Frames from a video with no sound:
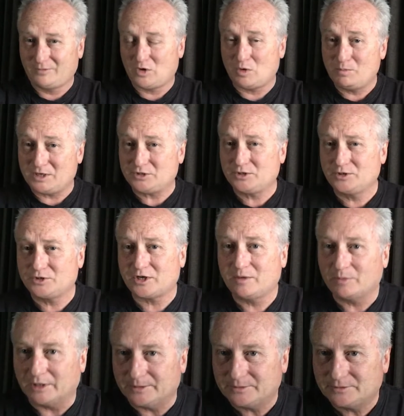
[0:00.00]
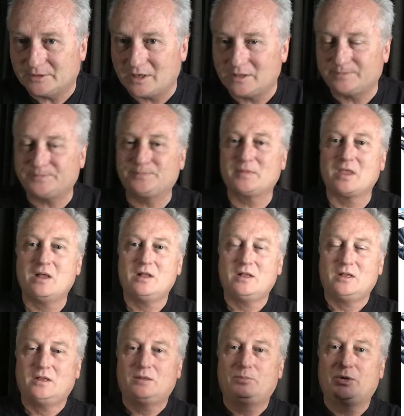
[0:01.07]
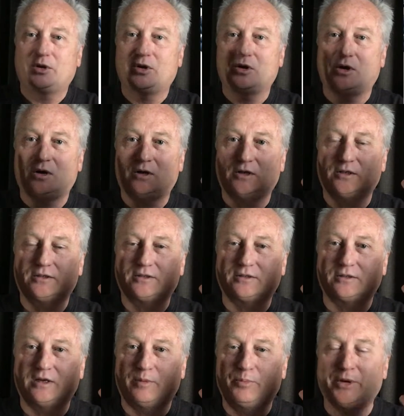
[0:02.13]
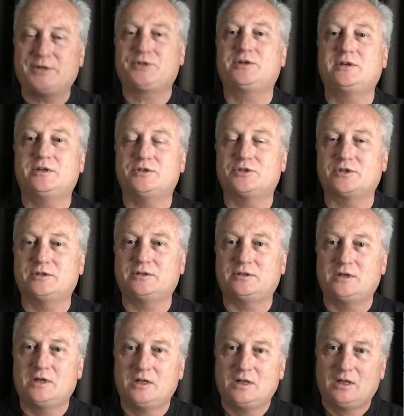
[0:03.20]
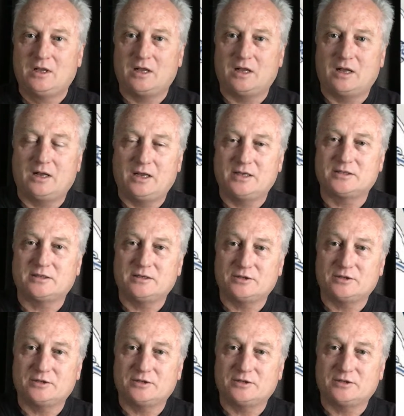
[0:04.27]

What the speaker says: combustion chamber, right? Because a petrol engine is an